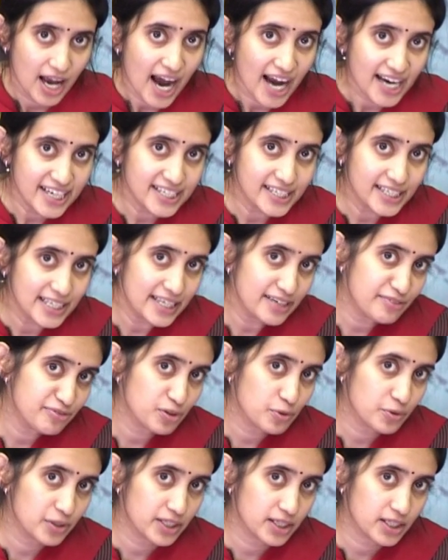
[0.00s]
Ideally if
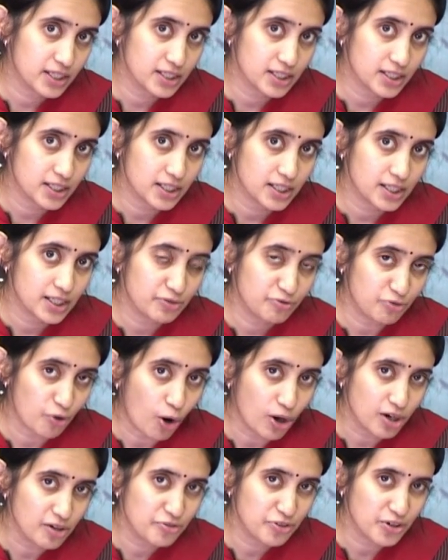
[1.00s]
you were in, if
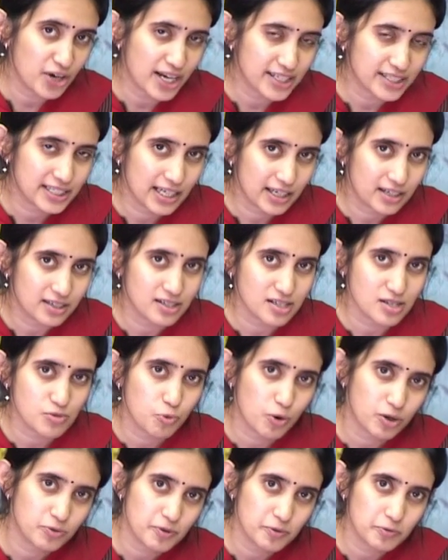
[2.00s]
all of you had clickers
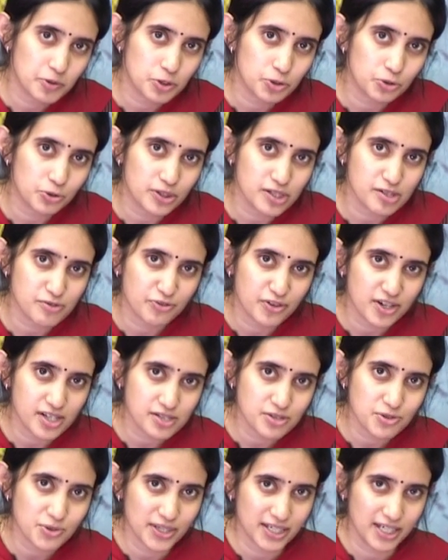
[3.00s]
what we would do is
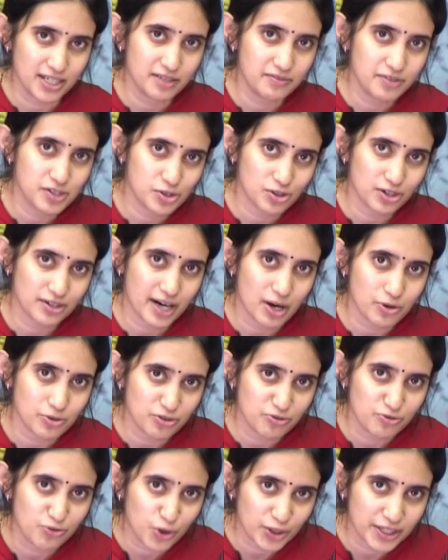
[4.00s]
first do an individual round
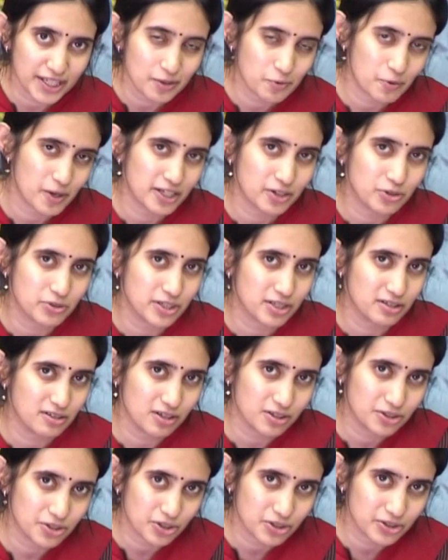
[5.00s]
of voting where you did
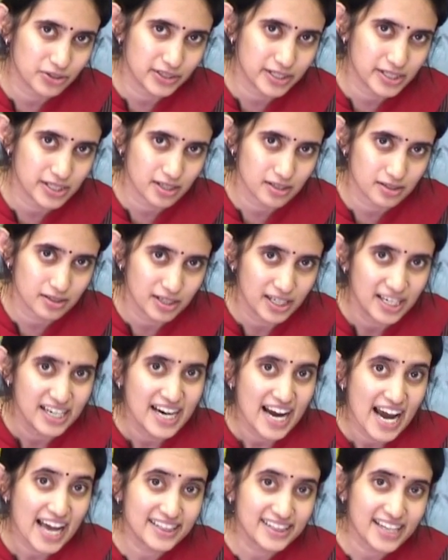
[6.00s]
not talk to each other
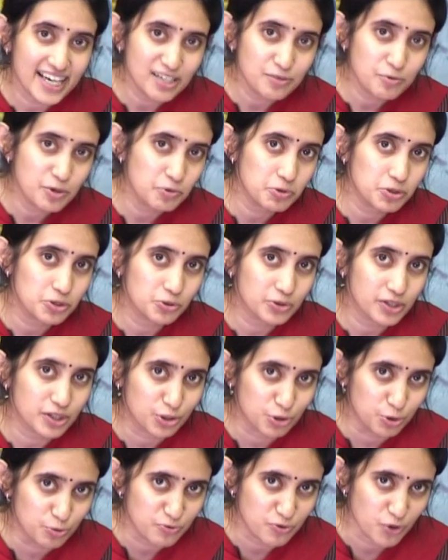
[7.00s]
and then we would do the
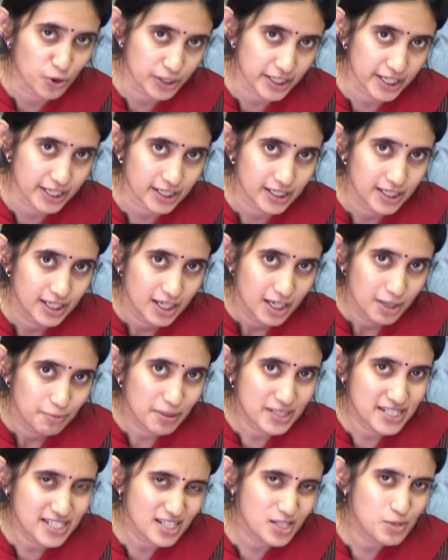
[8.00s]
group voting.
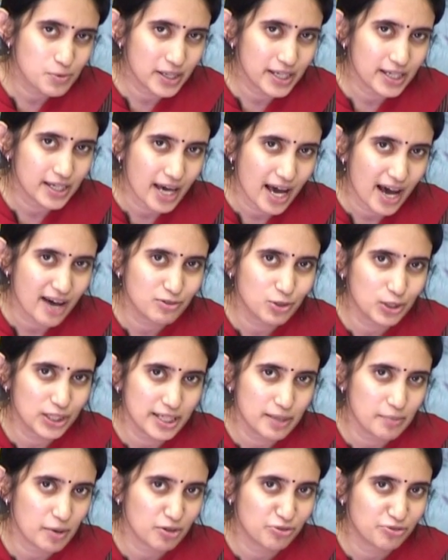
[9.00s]
But since we have
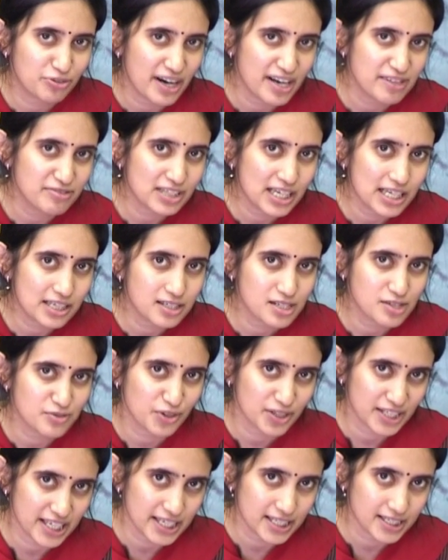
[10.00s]
only about five clickers
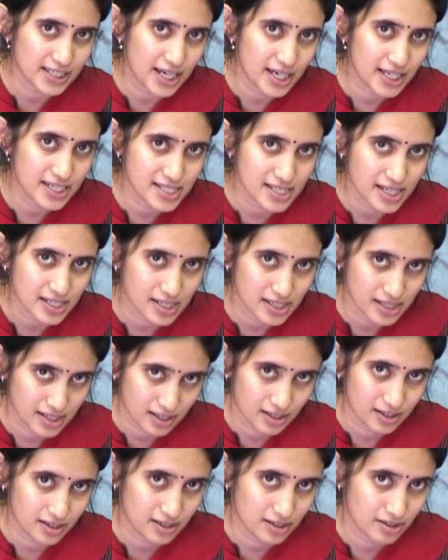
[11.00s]
for the entire set,
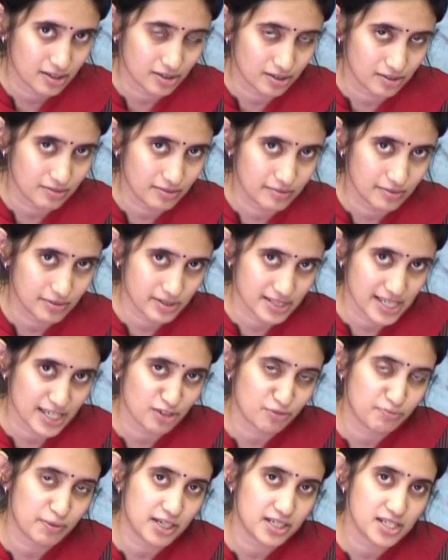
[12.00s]
uh, set
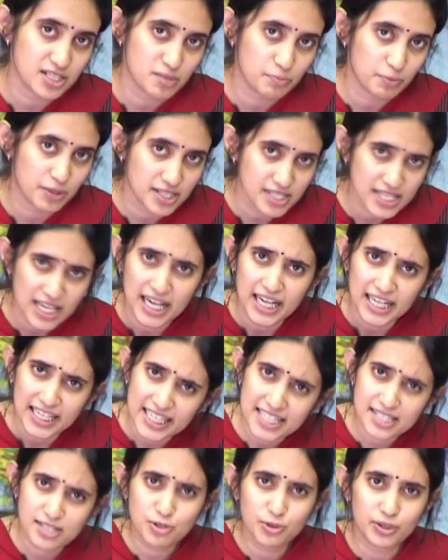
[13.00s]
of participants,
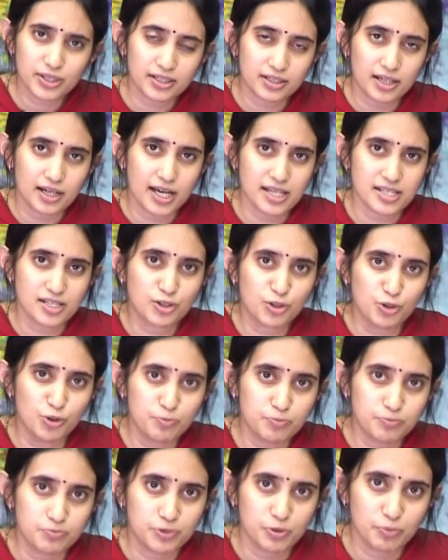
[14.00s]
let's do it as a
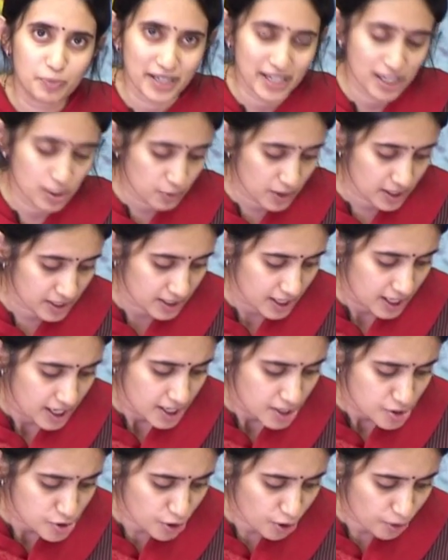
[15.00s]
group to begin with.
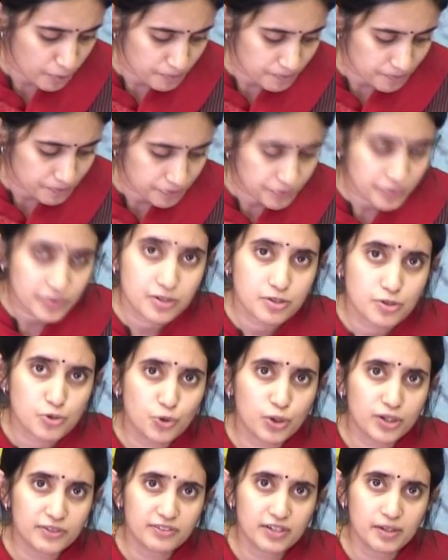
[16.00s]
So two
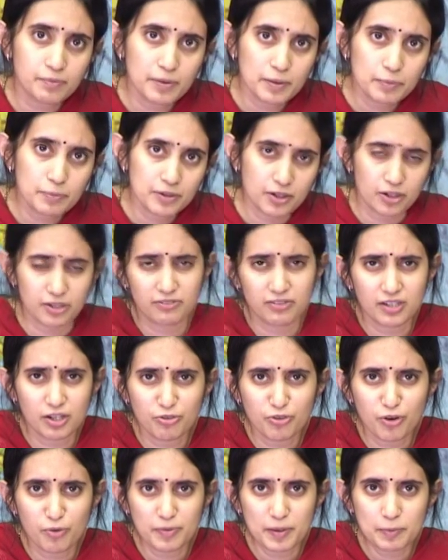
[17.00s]
or three people or three
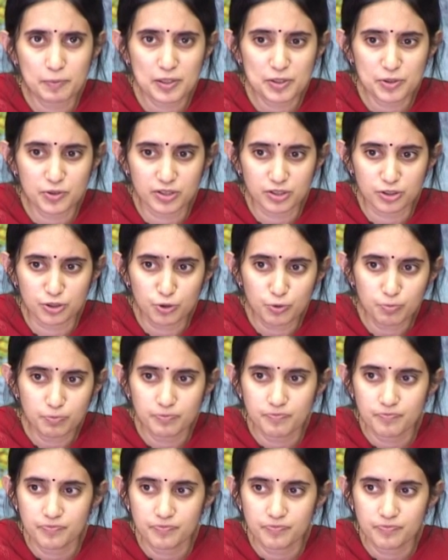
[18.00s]
or four people to a group.